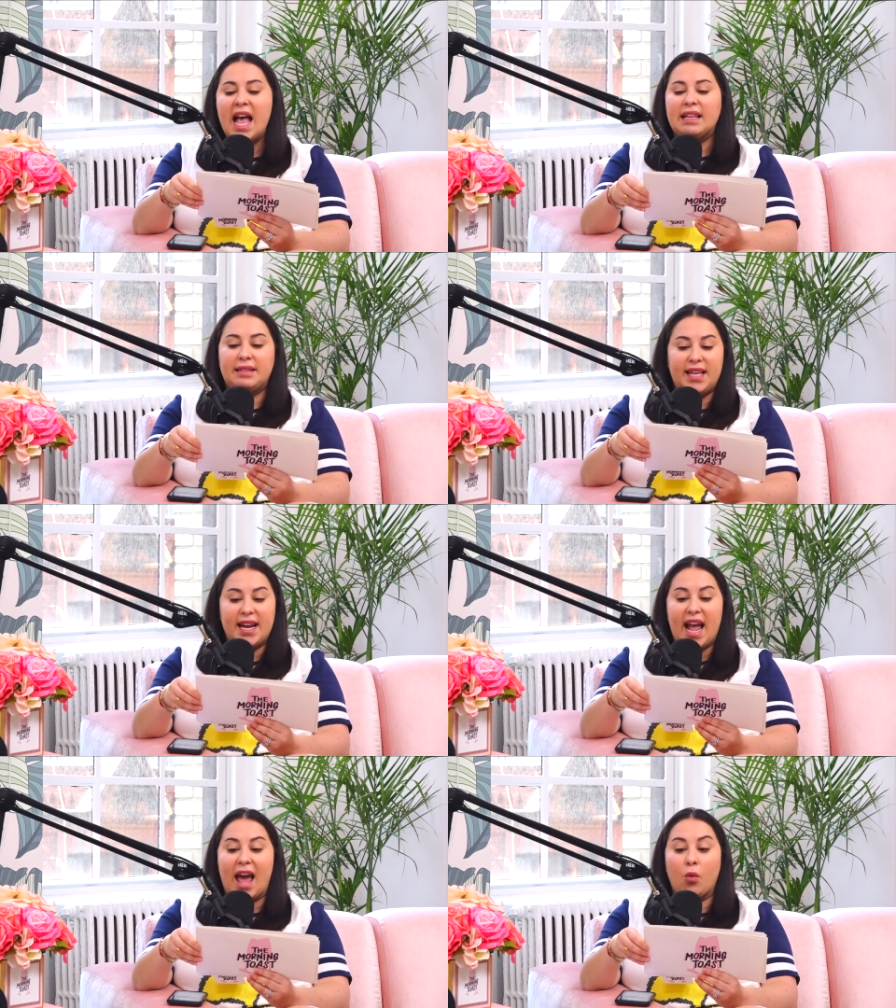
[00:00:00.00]
zinc,
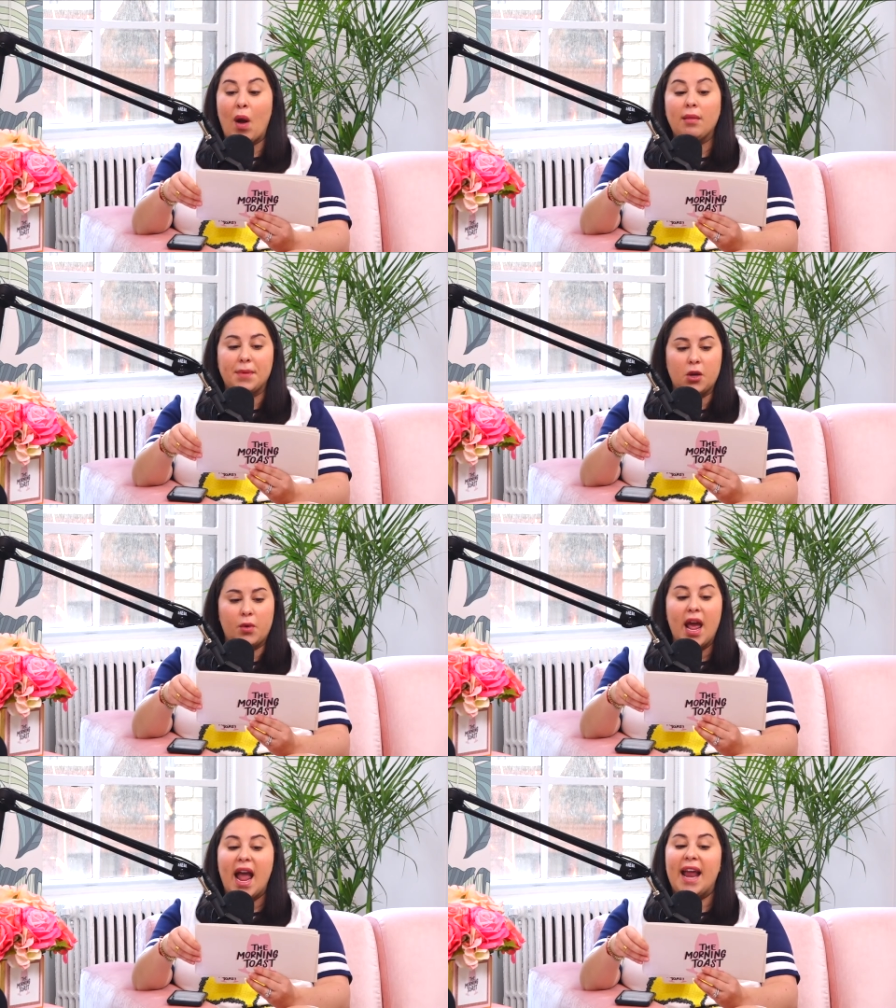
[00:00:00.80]
and
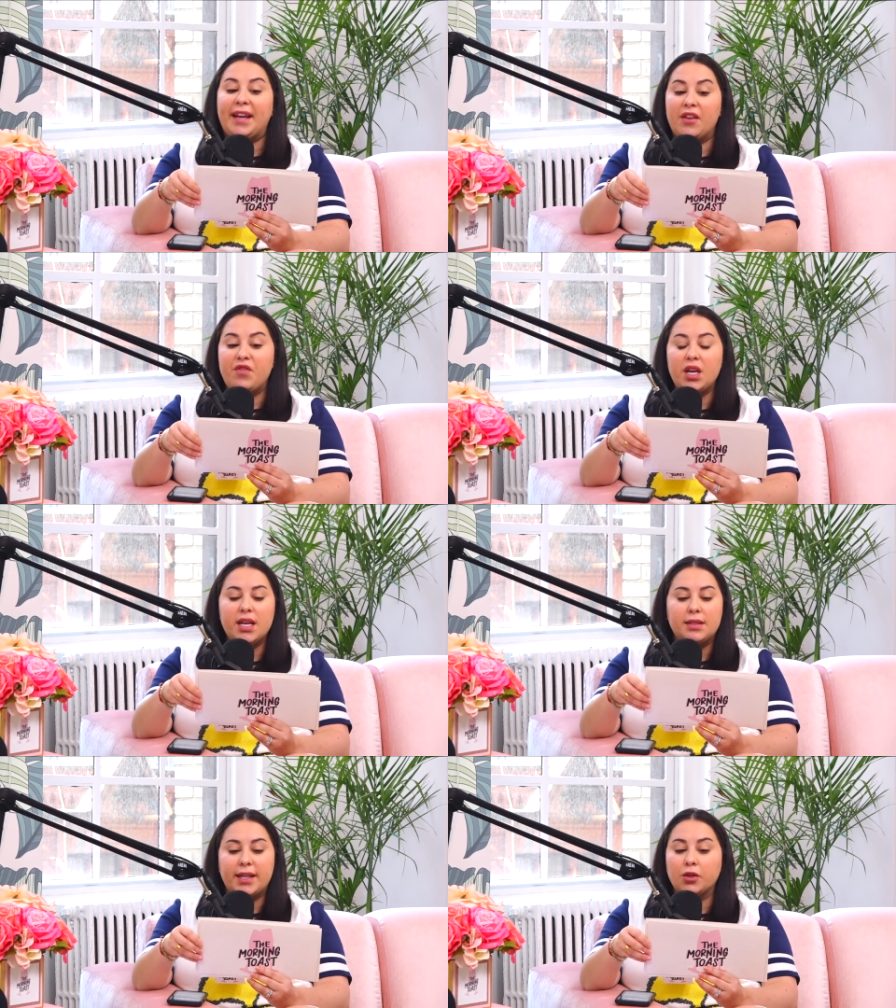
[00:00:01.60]
Wellmune in
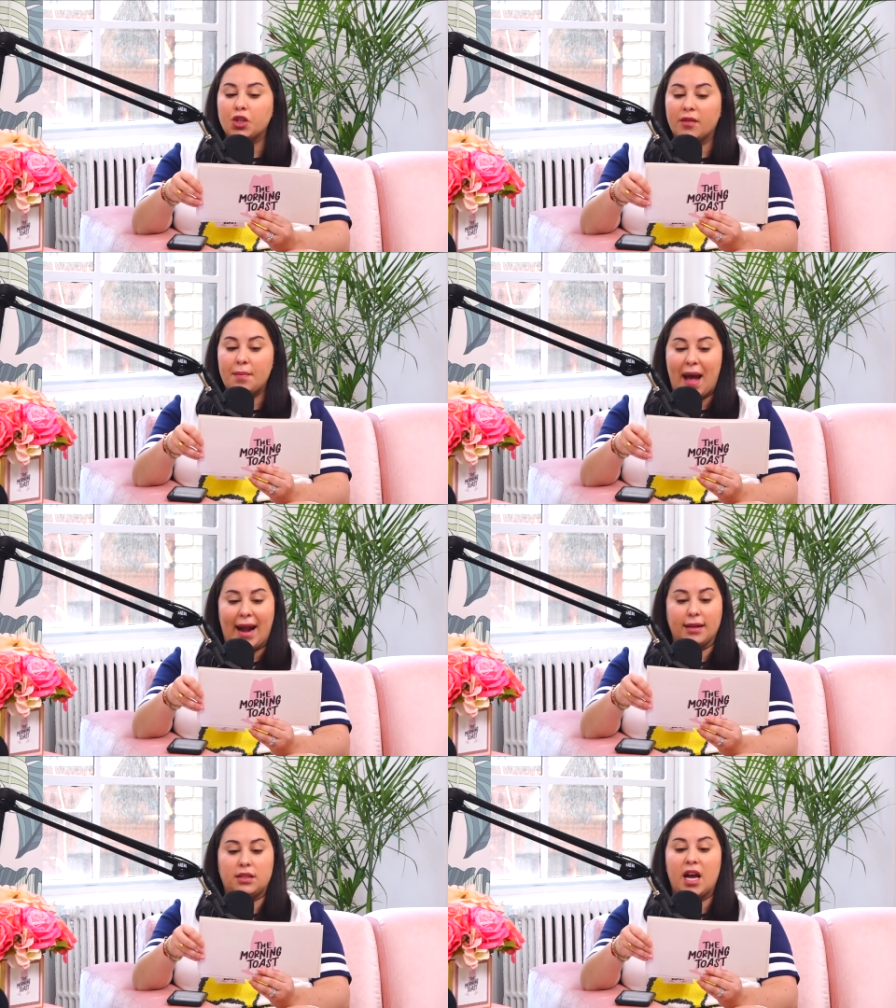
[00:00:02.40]
convenient single-serving
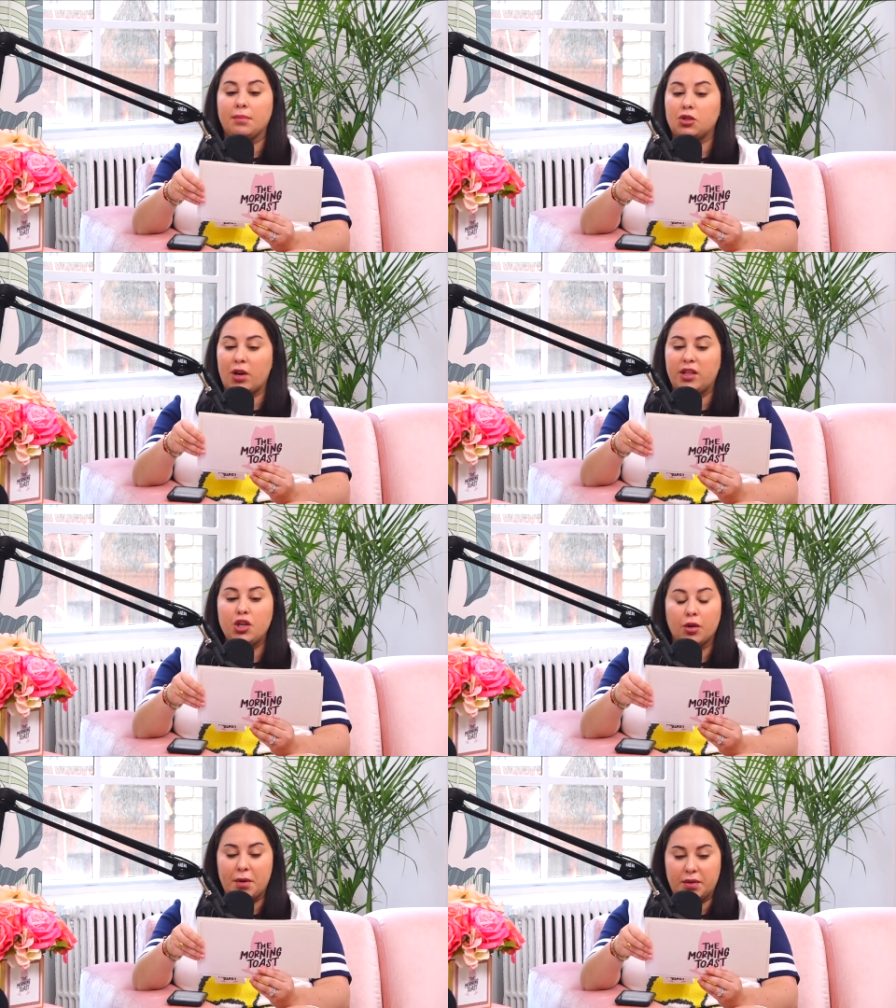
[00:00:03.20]
packets to help strengthen
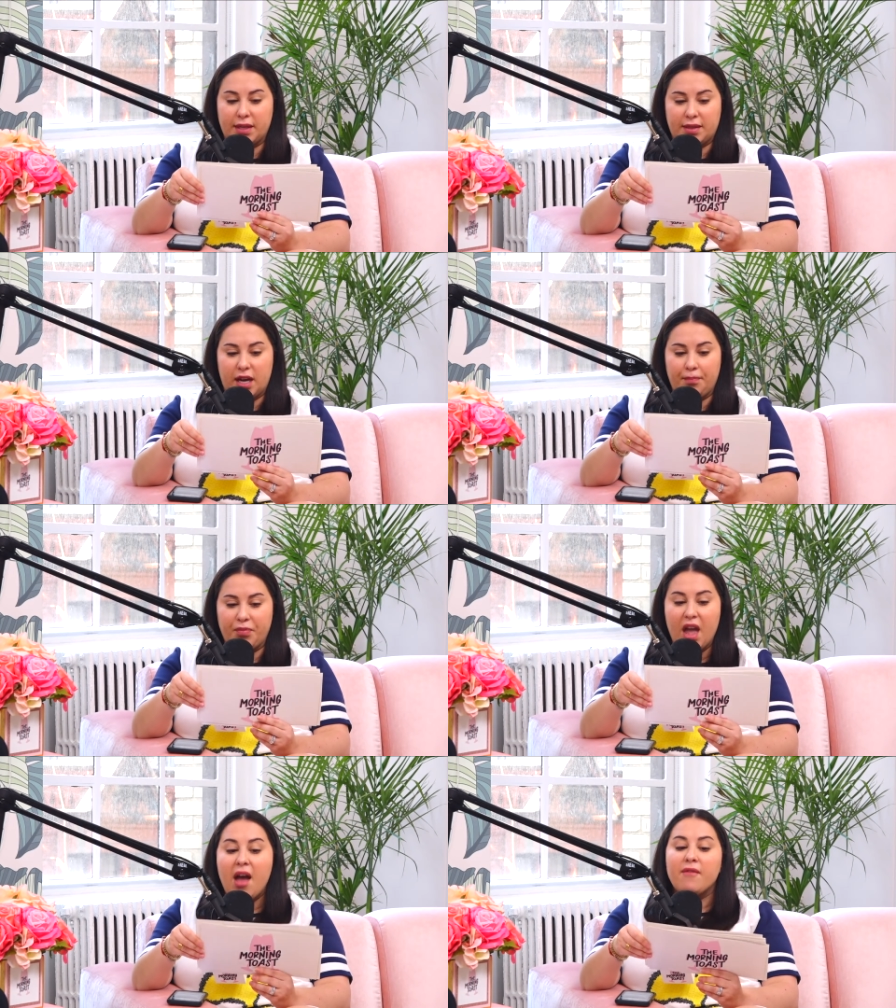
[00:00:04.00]
your immune system.
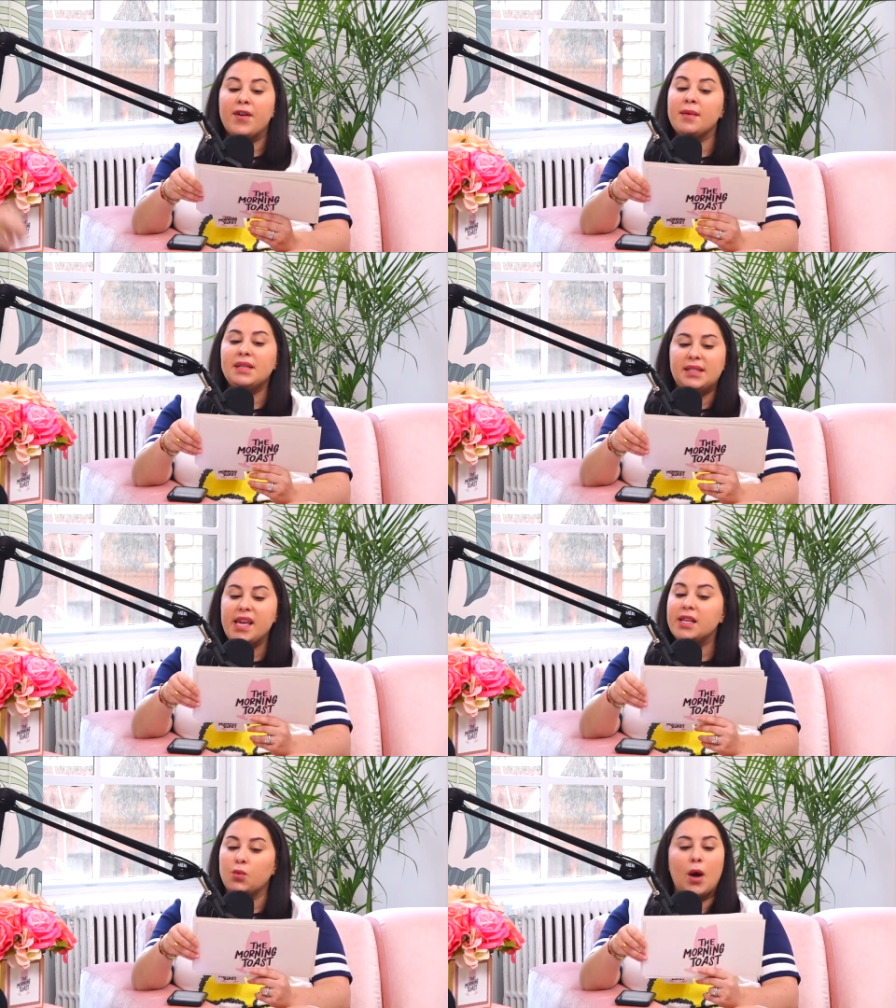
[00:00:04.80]
Vitamin C
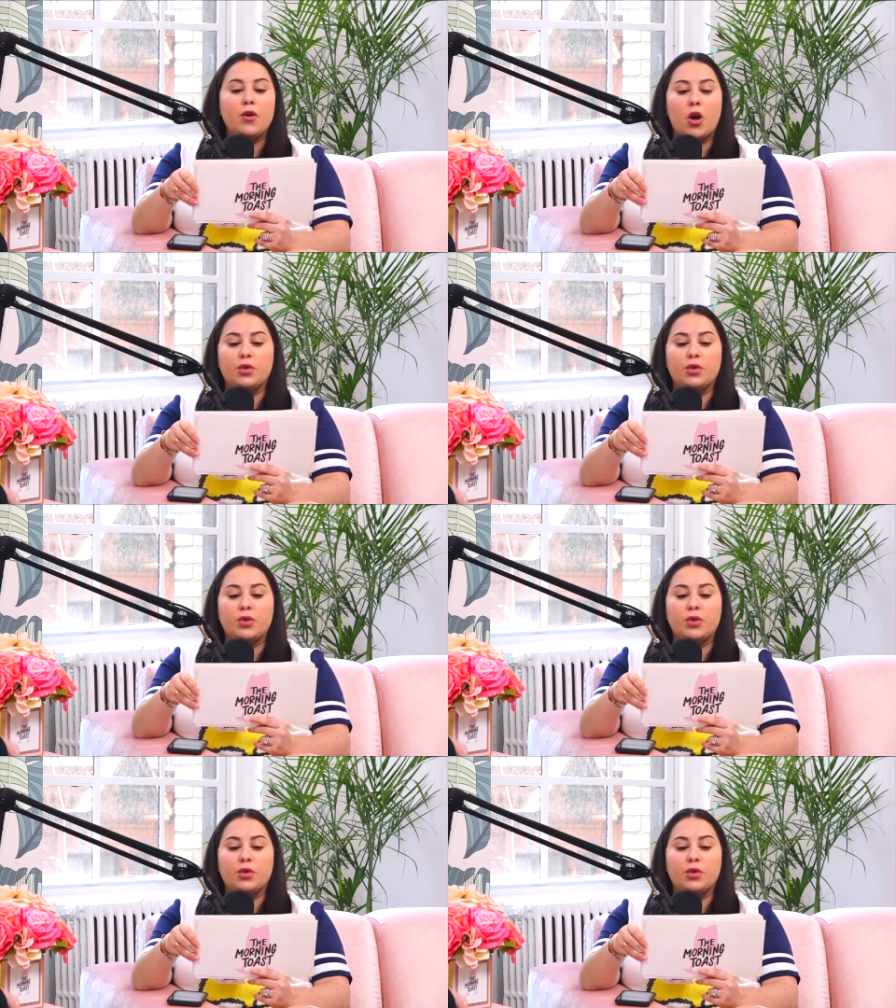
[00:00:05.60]
is well known to